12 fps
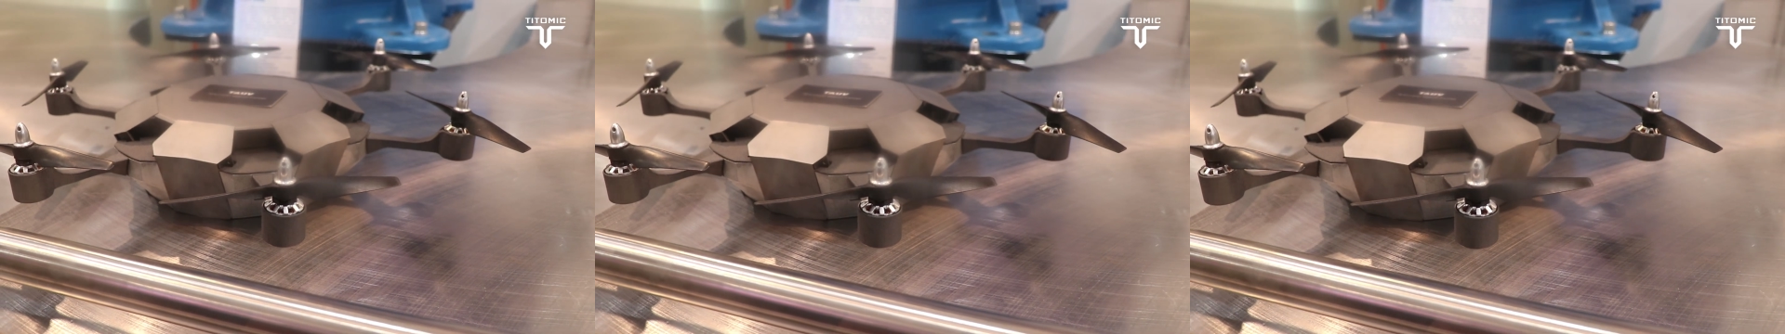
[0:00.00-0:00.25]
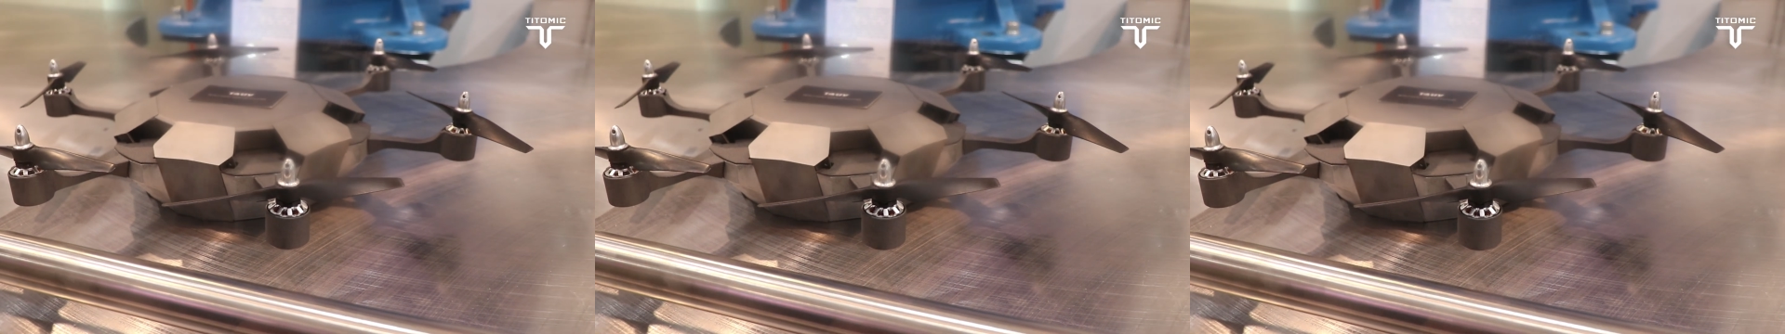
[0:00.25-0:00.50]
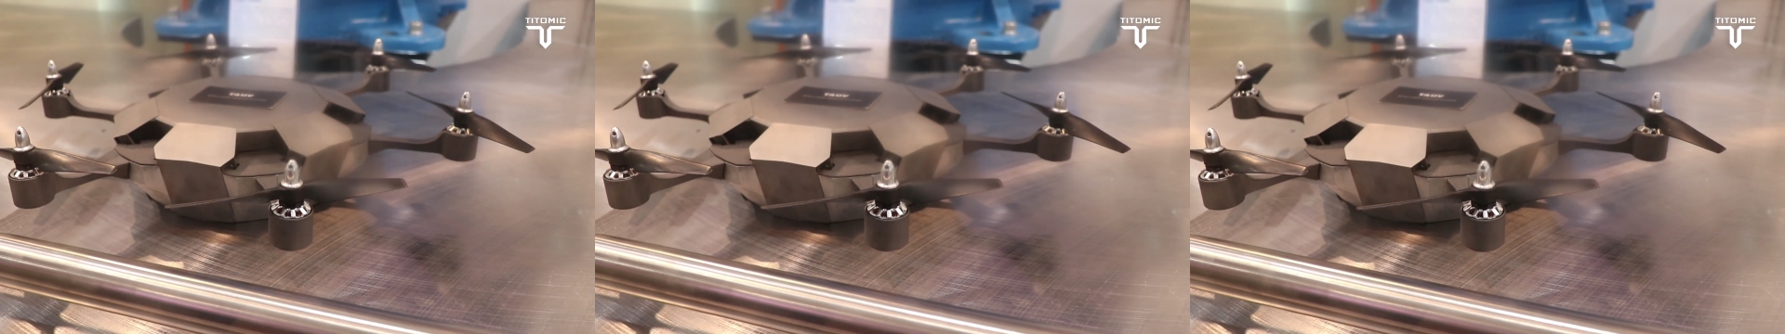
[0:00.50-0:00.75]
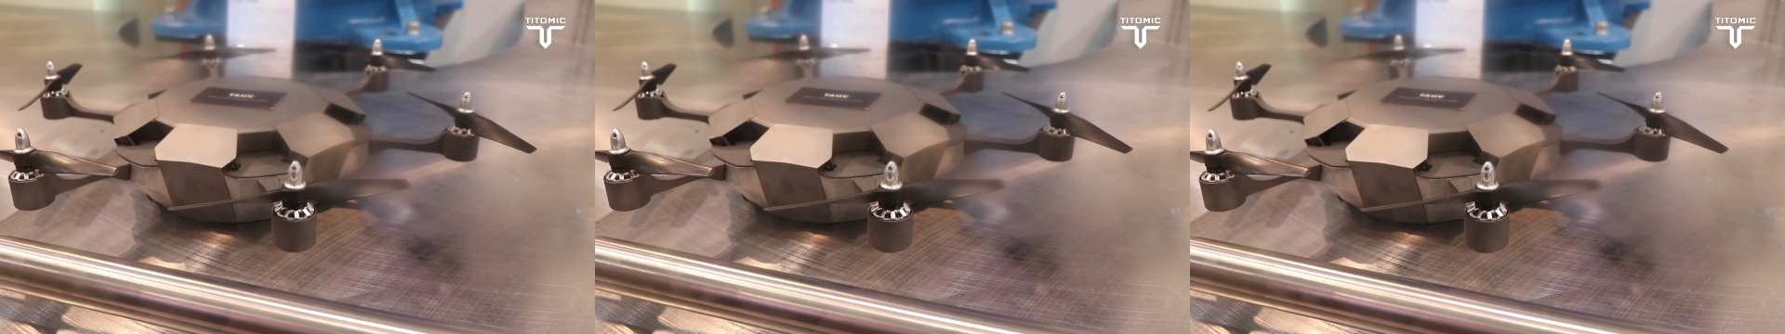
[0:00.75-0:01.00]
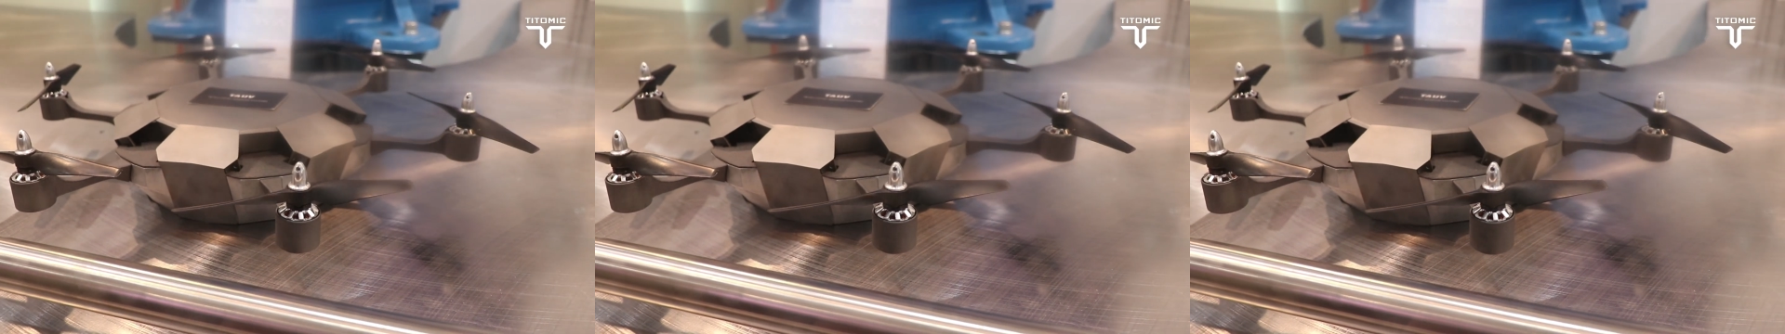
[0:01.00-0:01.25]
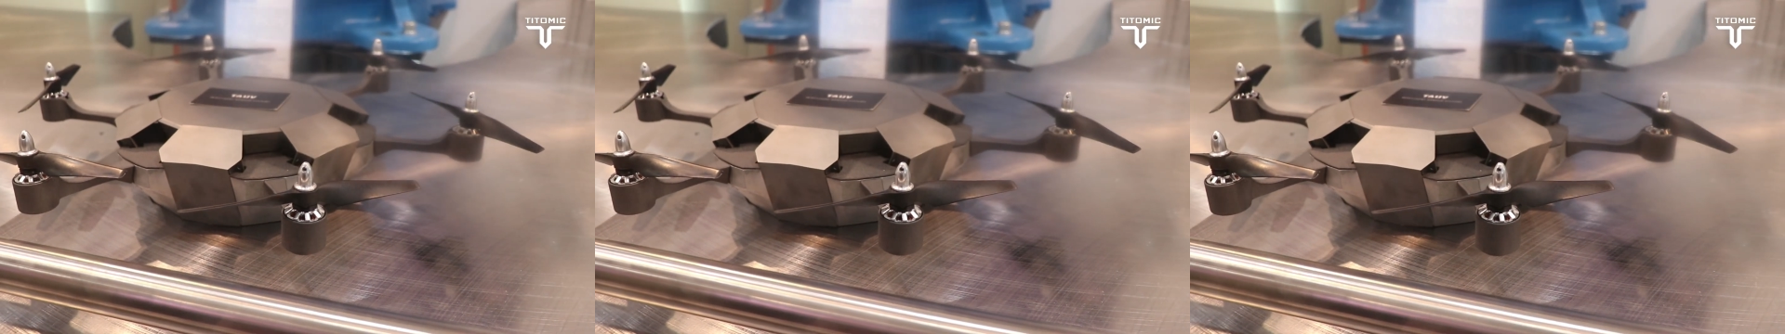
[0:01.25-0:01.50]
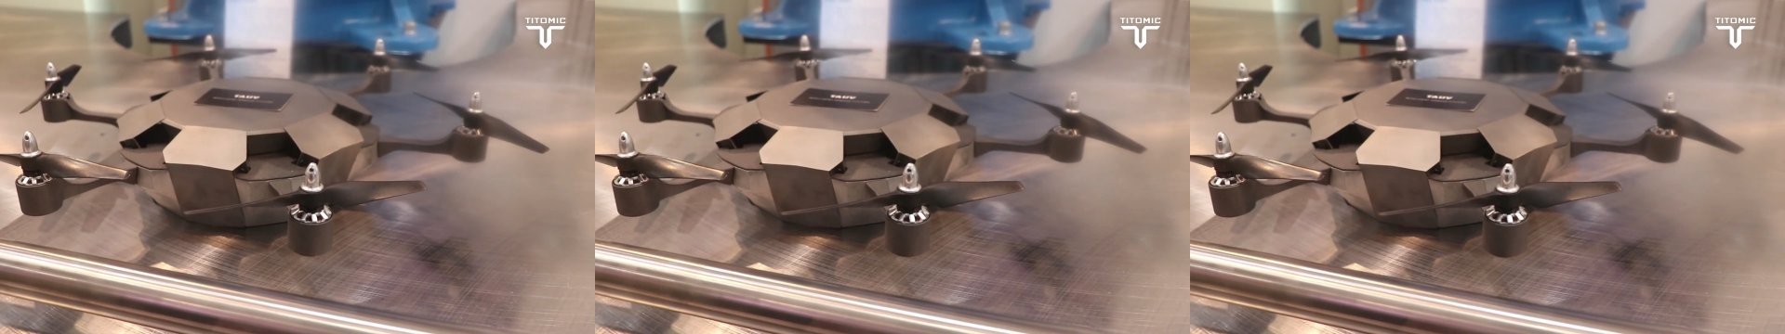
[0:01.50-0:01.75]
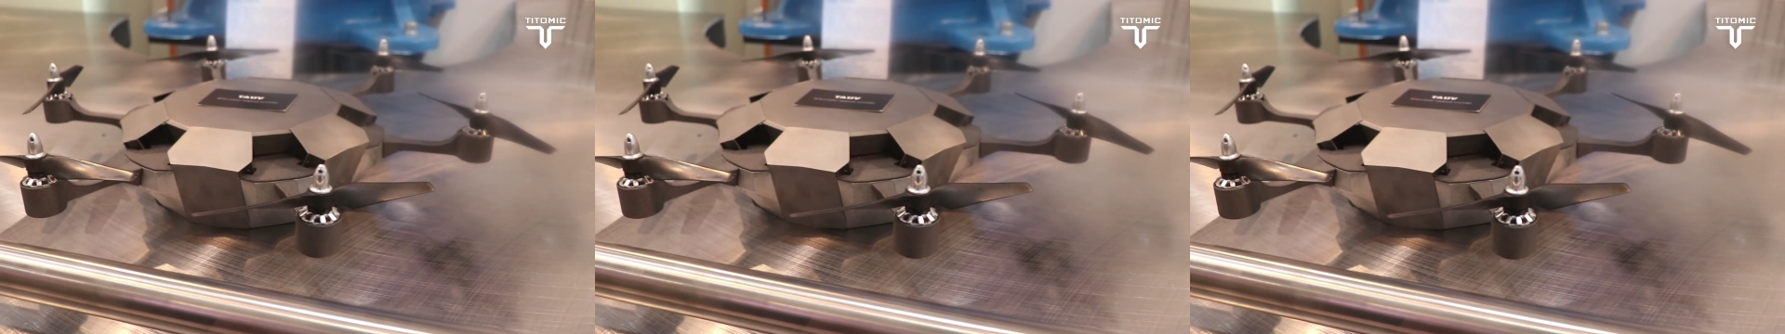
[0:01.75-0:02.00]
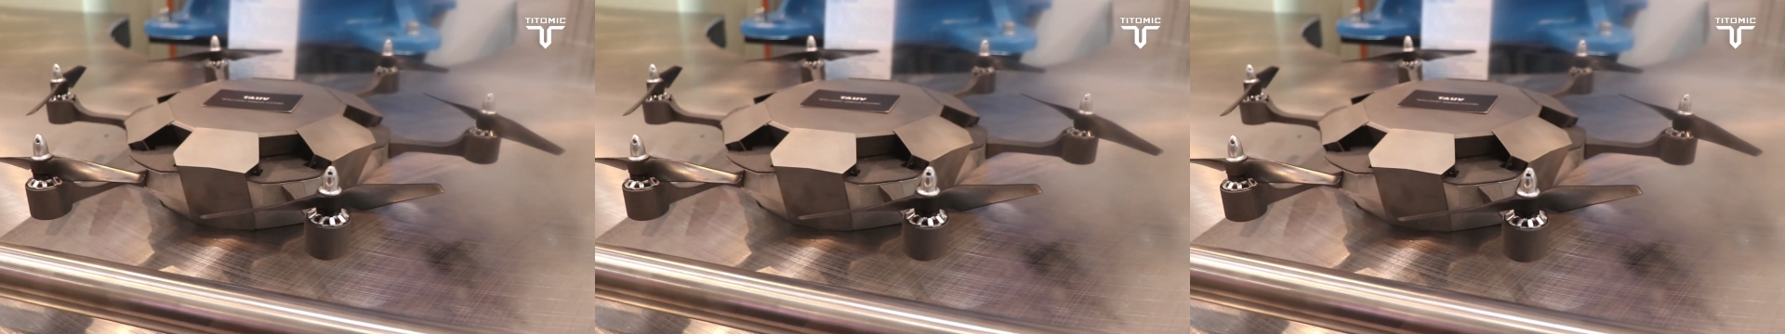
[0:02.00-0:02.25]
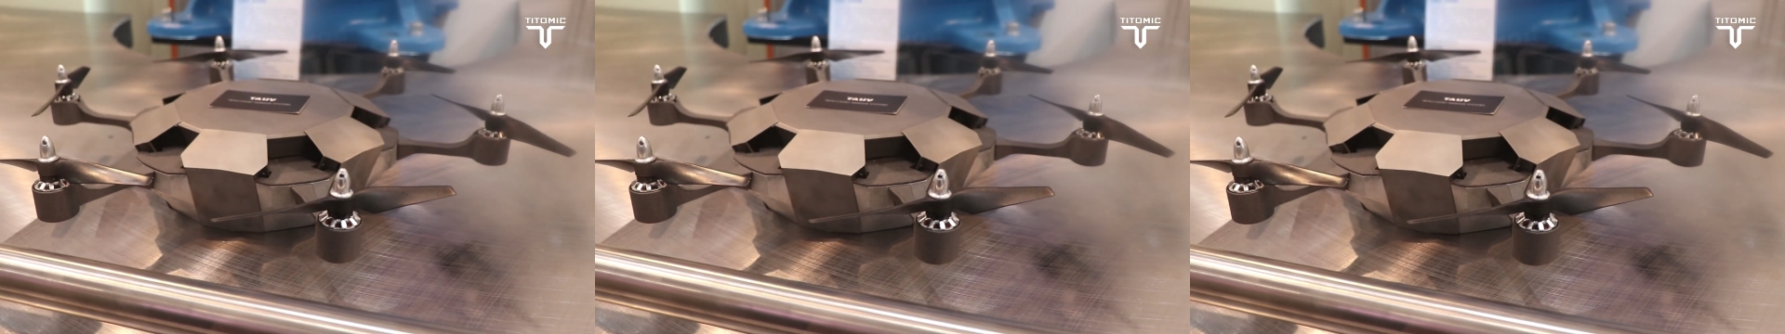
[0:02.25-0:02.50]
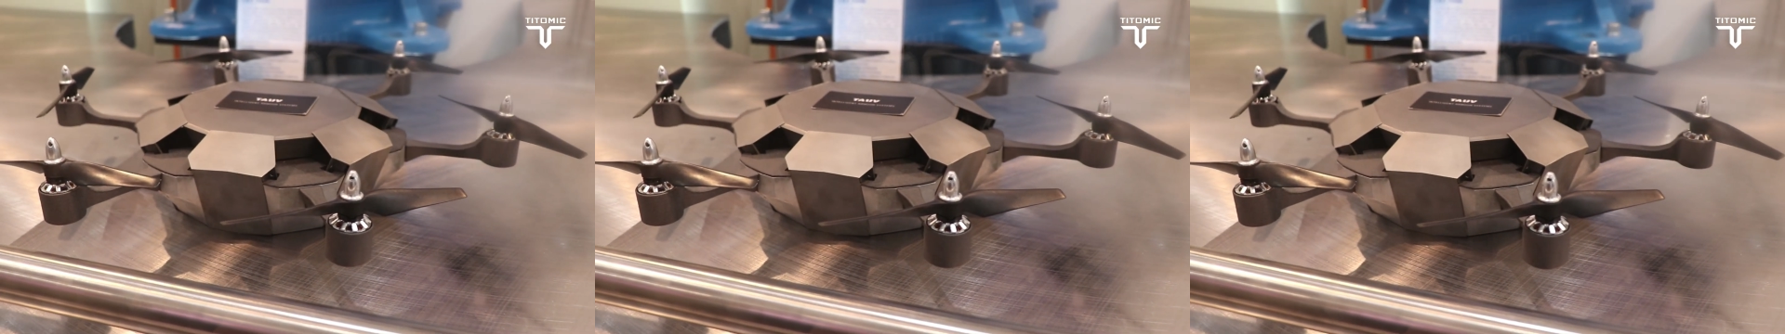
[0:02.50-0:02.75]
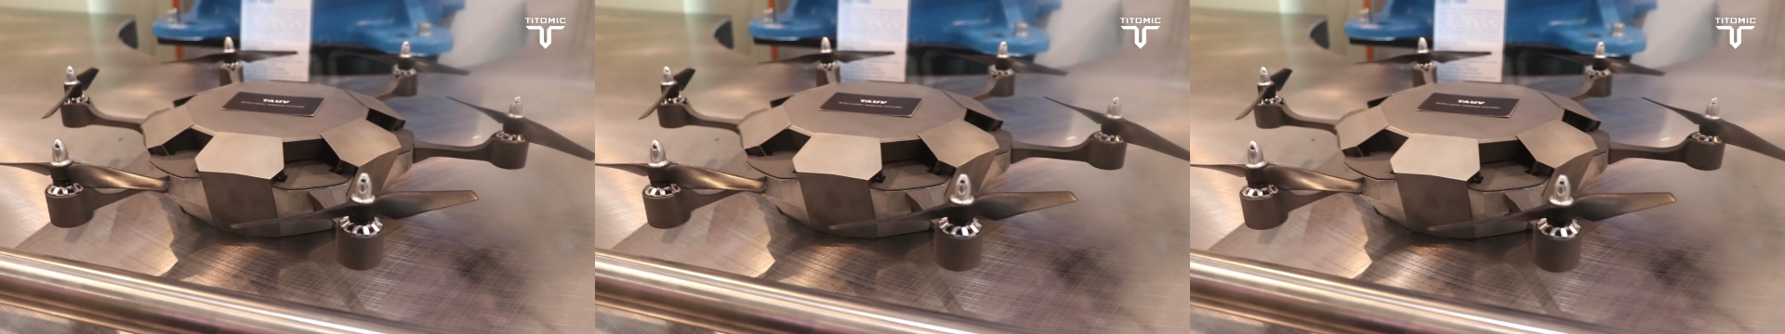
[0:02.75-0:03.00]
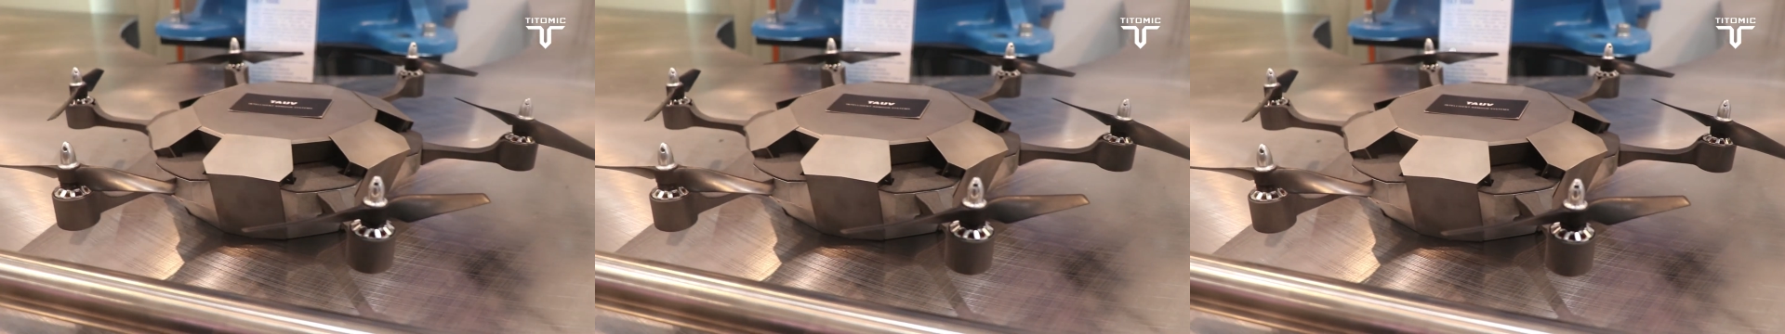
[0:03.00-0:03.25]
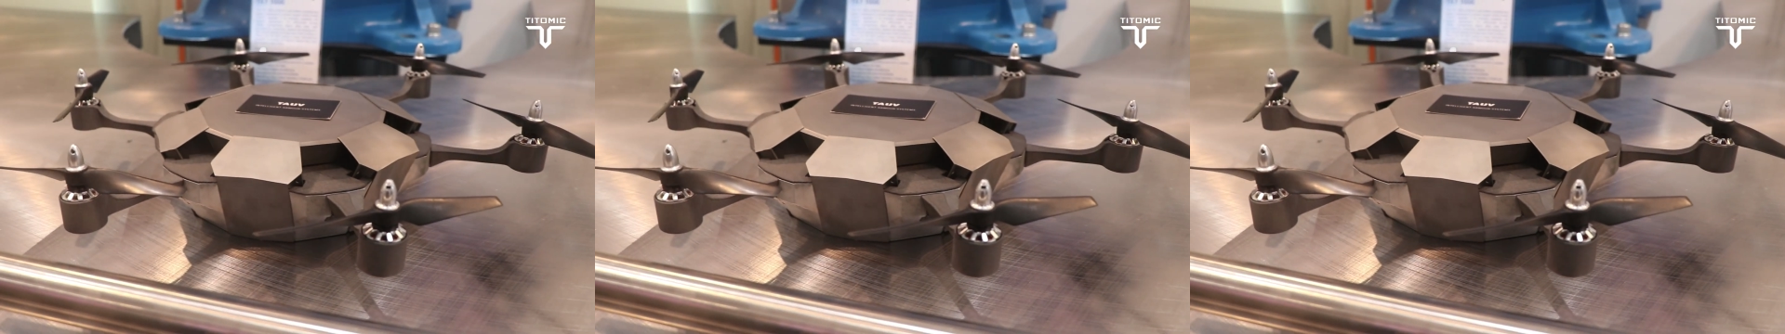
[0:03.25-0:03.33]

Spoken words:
Nobody's mouth can be seen.